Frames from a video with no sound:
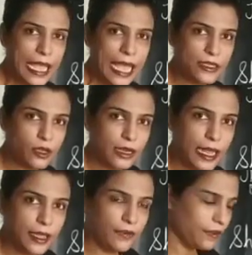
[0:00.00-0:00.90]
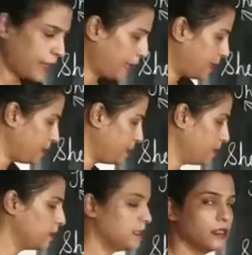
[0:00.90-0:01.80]
has or have, and
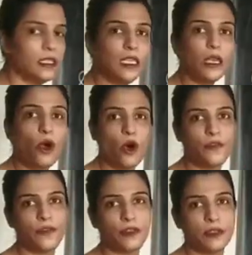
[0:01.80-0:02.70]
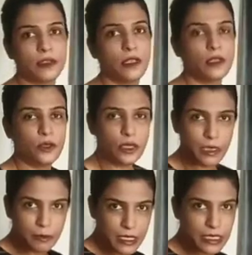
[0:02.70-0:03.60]
the offers. So
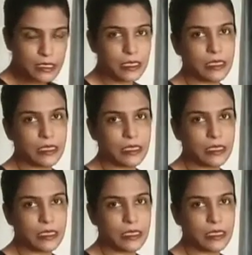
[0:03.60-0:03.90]
keep these